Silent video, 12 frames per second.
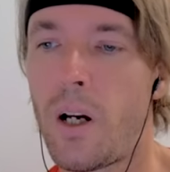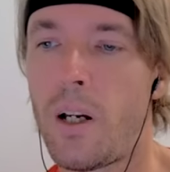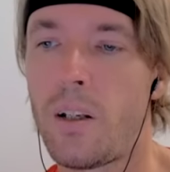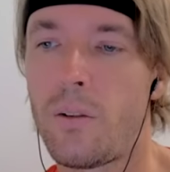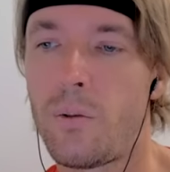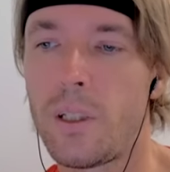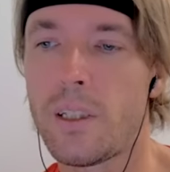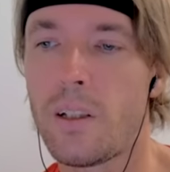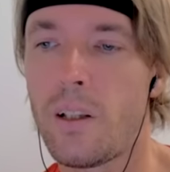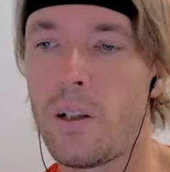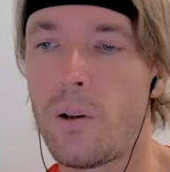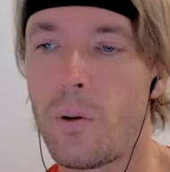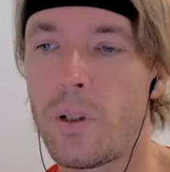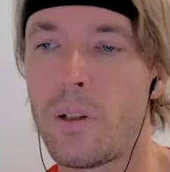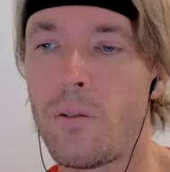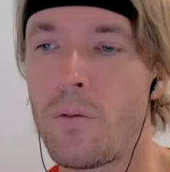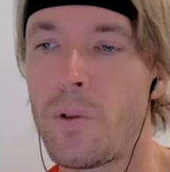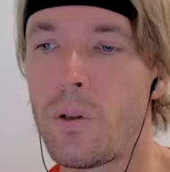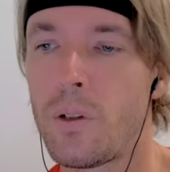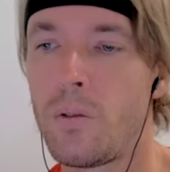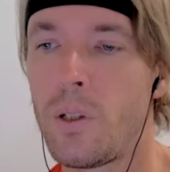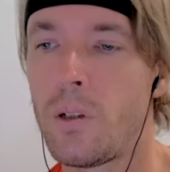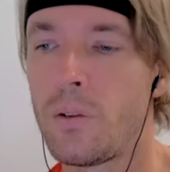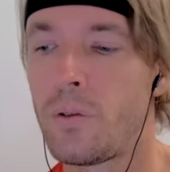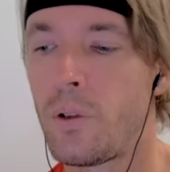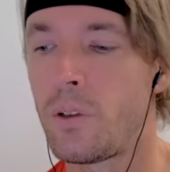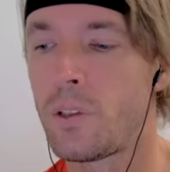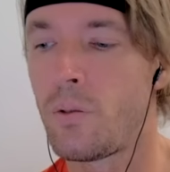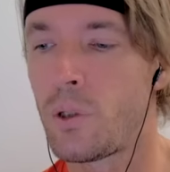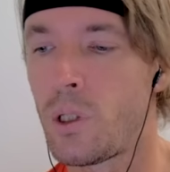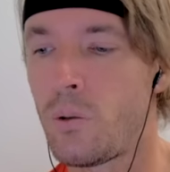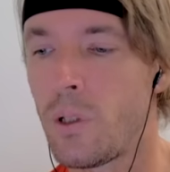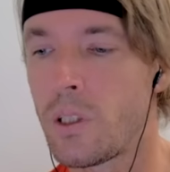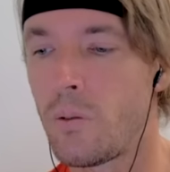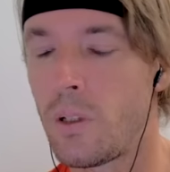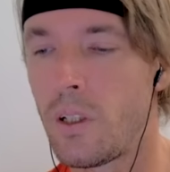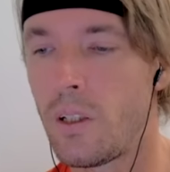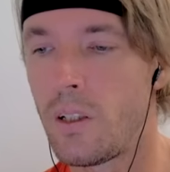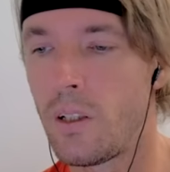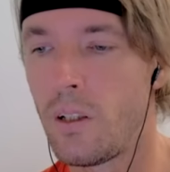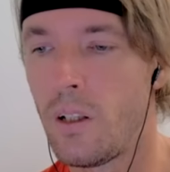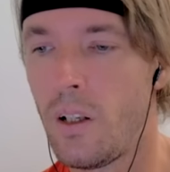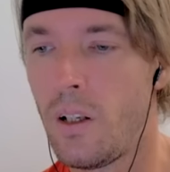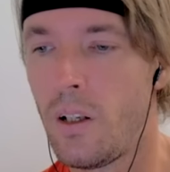I recently already reviewed a video of hers where she was with that